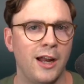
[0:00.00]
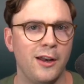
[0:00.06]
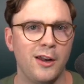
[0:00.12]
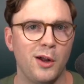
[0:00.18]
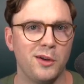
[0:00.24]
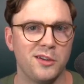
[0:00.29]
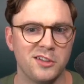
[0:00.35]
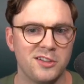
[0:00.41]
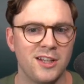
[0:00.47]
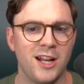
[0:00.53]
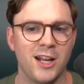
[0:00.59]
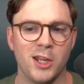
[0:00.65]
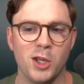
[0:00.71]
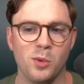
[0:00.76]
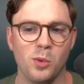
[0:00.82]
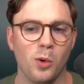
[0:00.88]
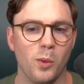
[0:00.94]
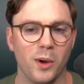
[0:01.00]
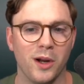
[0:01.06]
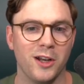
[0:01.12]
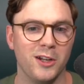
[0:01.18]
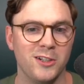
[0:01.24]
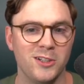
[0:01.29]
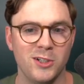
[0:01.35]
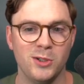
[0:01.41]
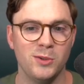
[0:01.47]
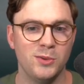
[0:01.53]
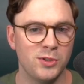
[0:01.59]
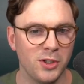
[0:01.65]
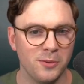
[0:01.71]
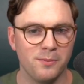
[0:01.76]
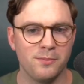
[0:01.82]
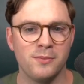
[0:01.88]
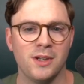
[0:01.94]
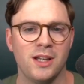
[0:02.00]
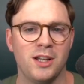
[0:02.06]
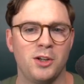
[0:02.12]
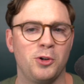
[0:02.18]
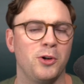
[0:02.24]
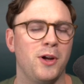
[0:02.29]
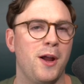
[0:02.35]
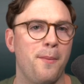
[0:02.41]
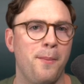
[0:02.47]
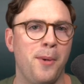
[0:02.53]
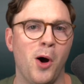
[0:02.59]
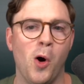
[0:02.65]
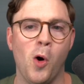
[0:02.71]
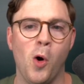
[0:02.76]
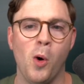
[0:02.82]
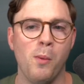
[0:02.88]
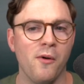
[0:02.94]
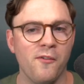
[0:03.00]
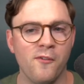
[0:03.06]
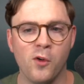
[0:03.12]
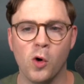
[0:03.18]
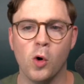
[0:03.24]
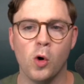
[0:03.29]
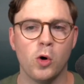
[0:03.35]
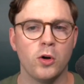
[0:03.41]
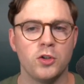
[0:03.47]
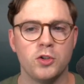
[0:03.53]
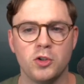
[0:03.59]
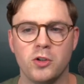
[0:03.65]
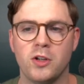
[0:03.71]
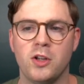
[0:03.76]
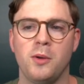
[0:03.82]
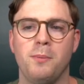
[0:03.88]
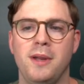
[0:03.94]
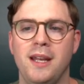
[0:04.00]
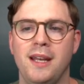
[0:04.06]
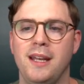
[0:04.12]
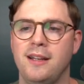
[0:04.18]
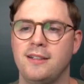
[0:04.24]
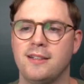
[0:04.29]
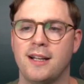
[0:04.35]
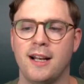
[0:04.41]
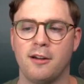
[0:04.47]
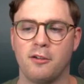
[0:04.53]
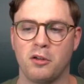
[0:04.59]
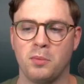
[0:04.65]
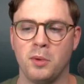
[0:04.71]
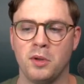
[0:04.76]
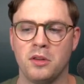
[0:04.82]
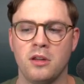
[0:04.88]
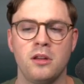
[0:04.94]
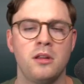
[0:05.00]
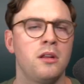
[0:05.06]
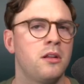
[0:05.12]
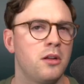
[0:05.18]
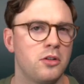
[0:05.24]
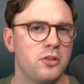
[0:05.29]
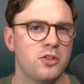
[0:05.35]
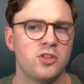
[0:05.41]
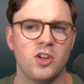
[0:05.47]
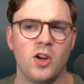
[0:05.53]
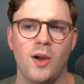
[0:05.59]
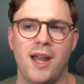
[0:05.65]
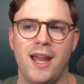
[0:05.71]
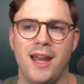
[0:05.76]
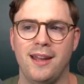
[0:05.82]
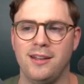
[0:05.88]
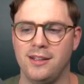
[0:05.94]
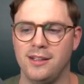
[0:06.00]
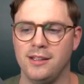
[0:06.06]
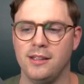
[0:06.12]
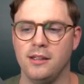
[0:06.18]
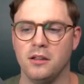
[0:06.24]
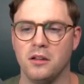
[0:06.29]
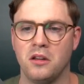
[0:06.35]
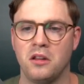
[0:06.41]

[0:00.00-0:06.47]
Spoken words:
And now it's just telling you what we're gonna do. So create a poll before or during your meeting to collect responses. So let's go ahead and hit